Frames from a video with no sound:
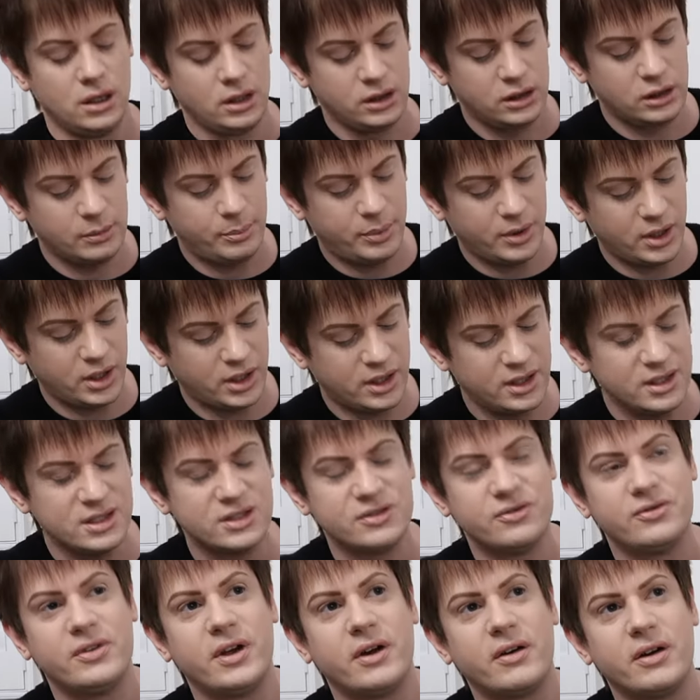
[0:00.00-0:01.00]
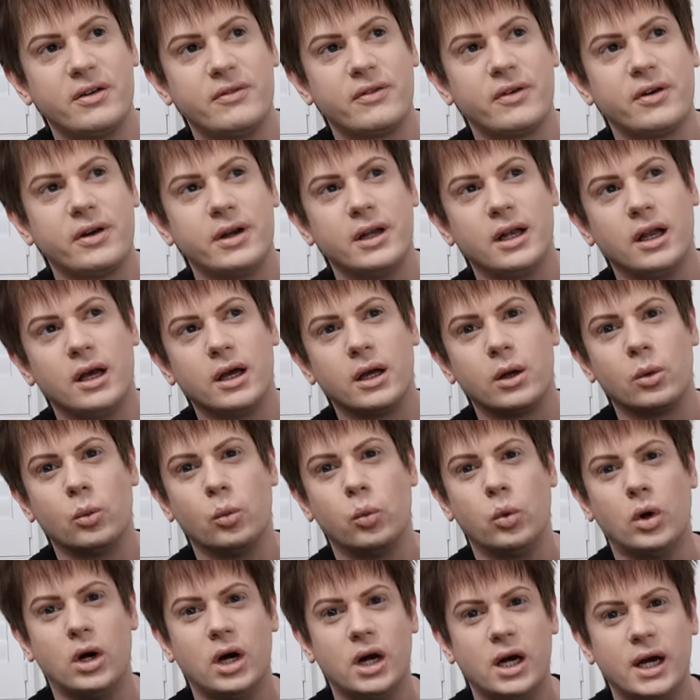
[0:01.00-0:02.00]
the Birkin's very, very like
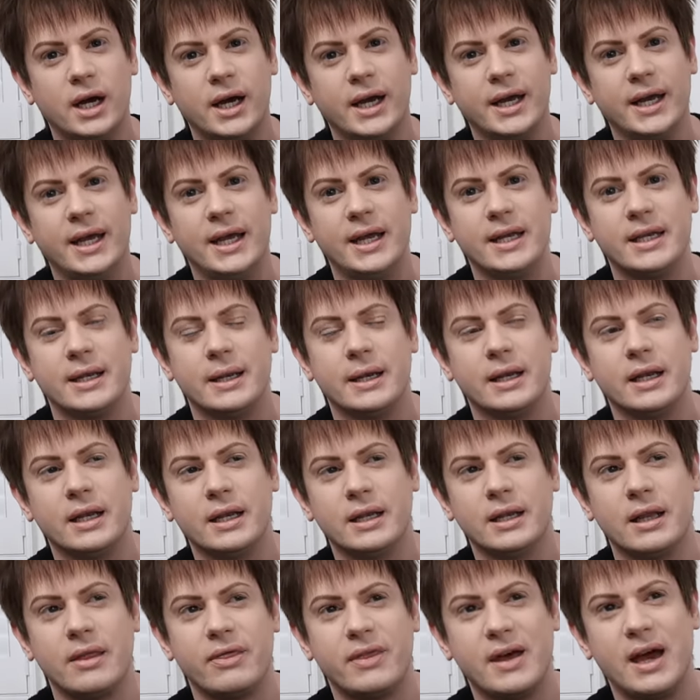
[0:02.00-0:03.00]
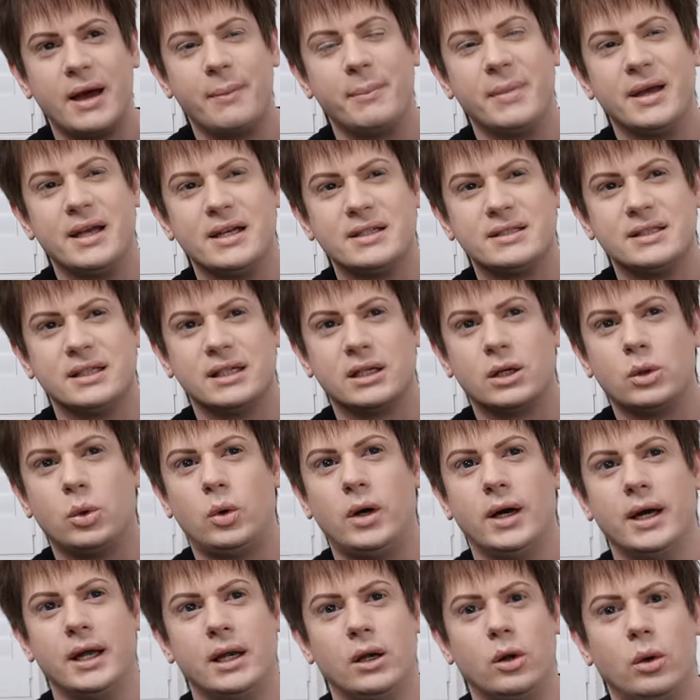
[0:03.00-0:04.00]
wide, and that makes it
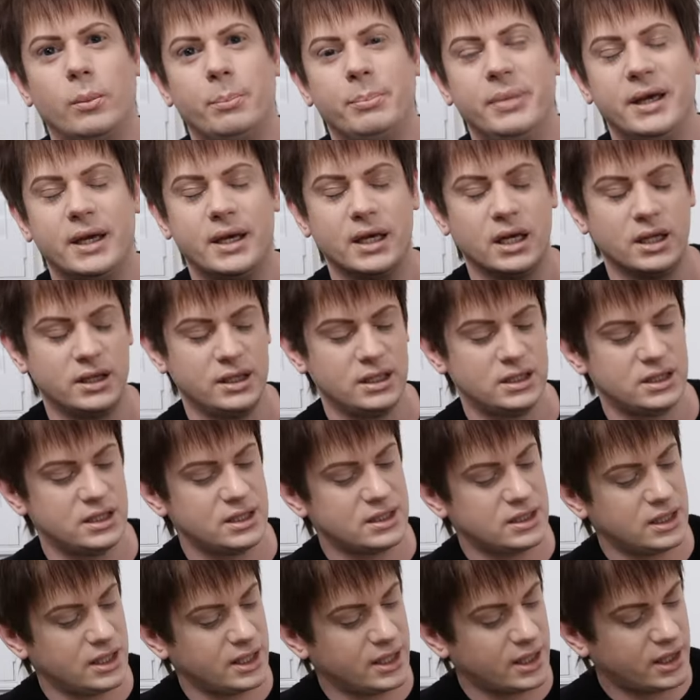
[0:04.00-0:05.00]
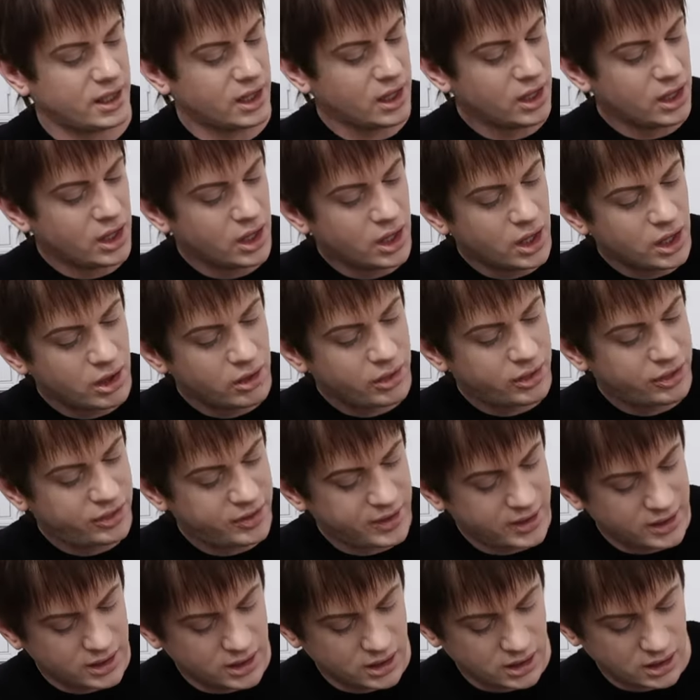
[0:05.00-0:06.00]
quite a lot bigger. This is like
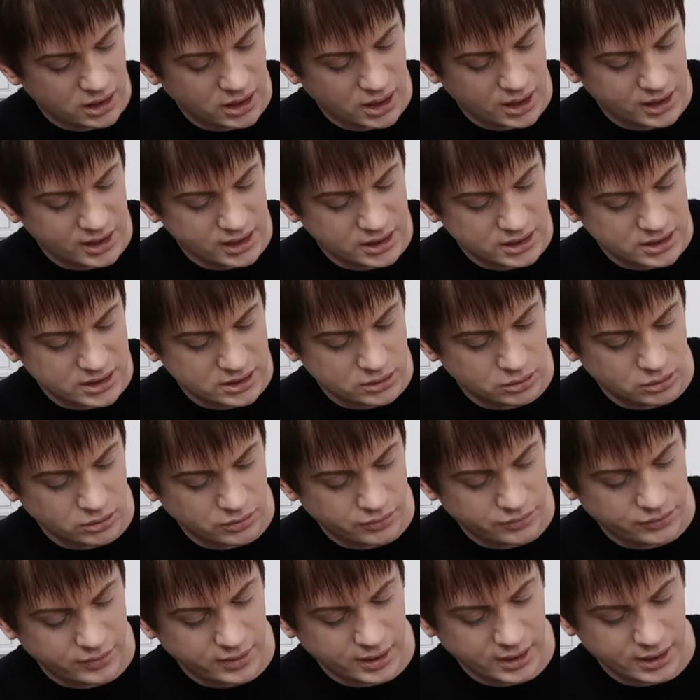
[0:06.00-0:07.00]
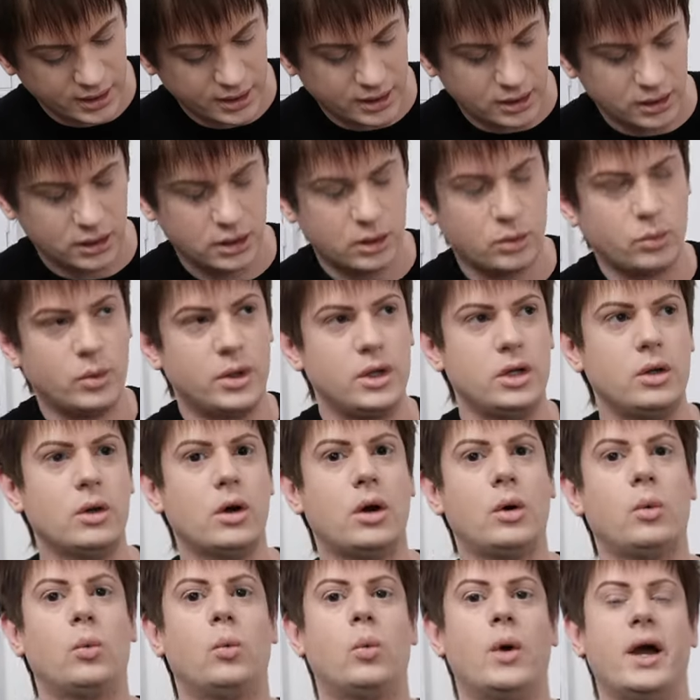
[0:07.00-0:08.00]
thinner, and it's sort of like when you
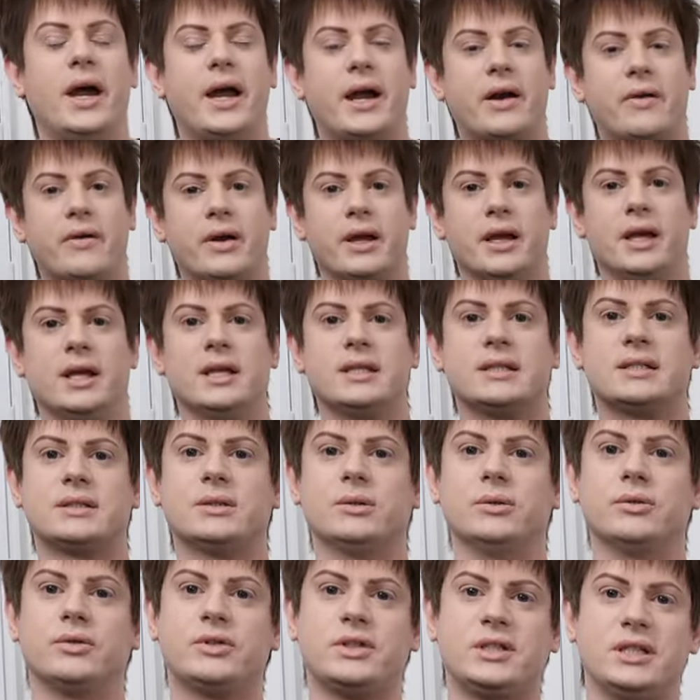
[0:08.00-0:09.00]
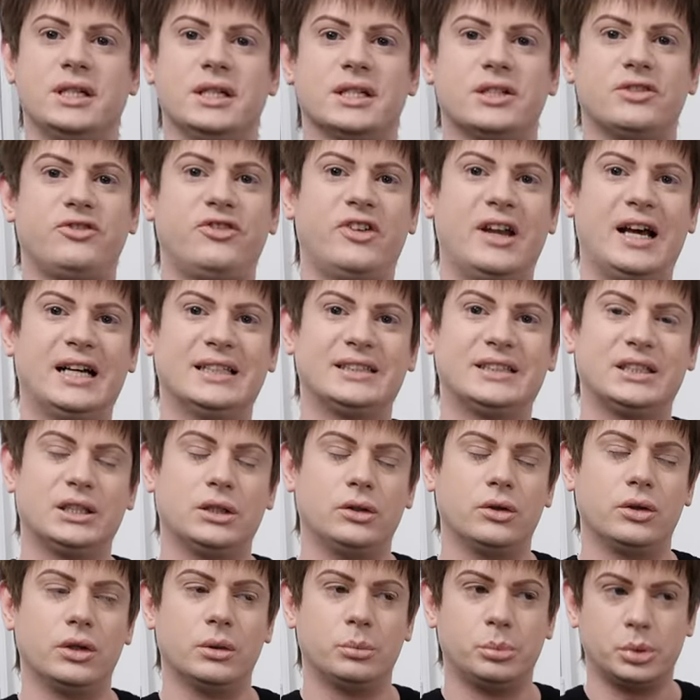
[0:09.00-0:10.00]
wear it, it sort of sits flatter
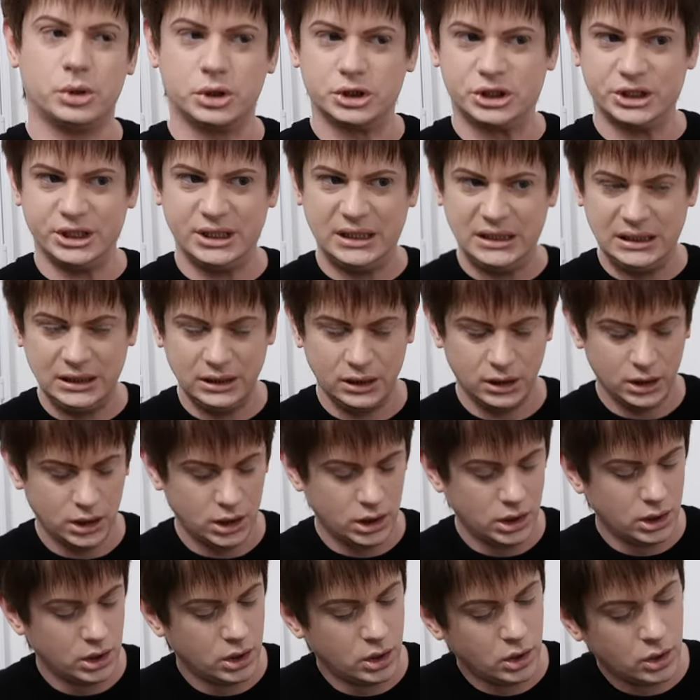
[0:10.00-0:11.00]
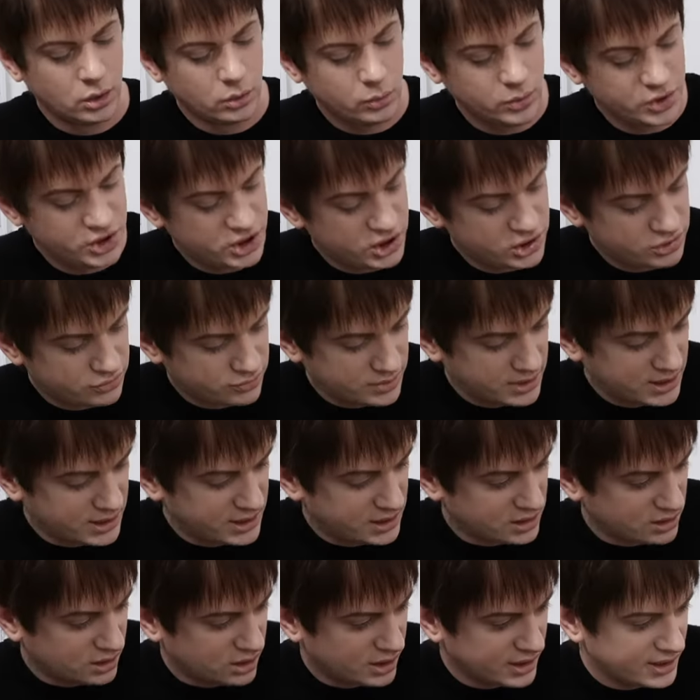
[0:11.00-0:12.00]
on the body, which is really
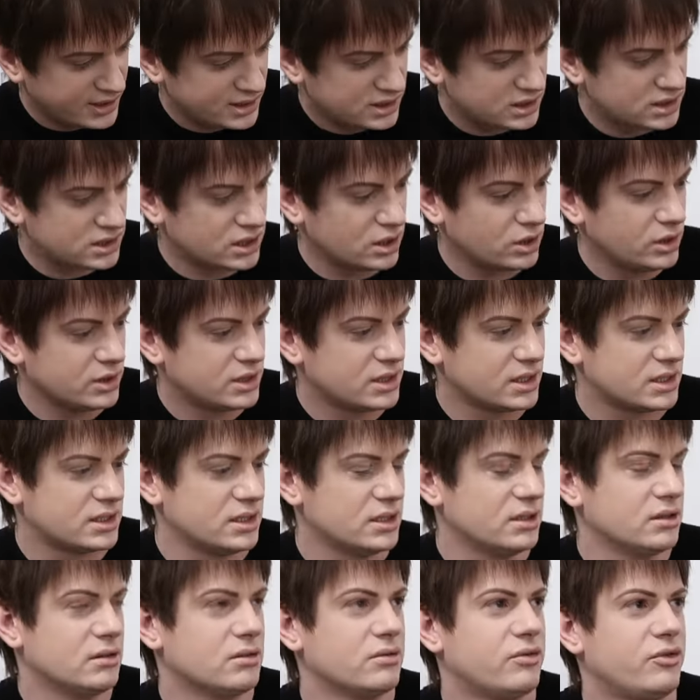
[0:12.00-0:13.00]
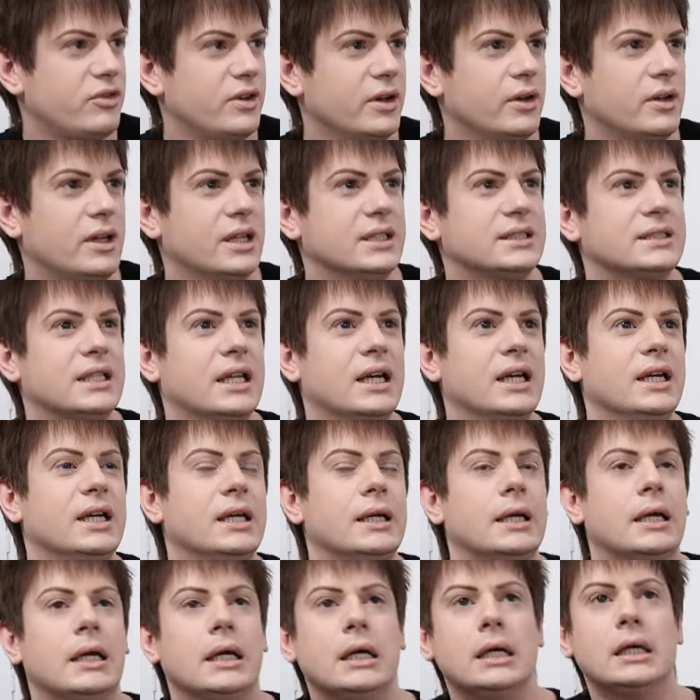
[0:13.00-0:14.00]
nice. So it doesn't feel as
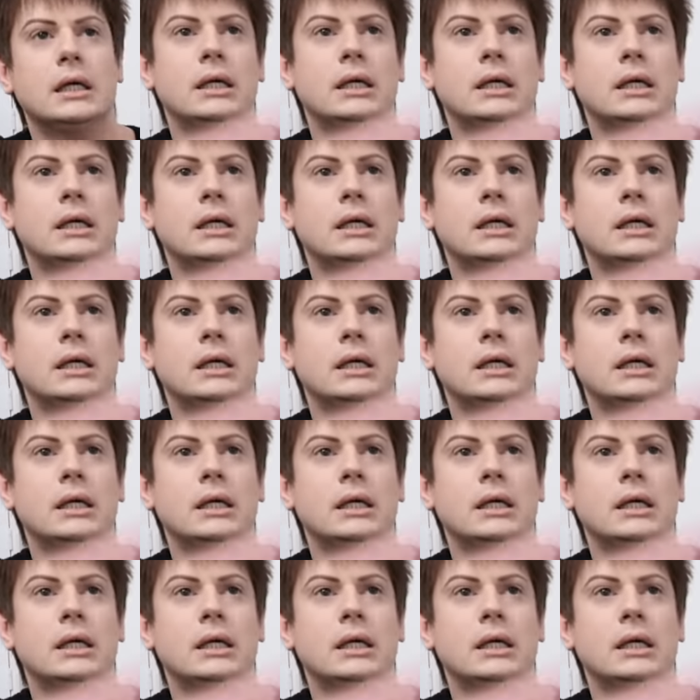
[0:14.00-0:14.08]
like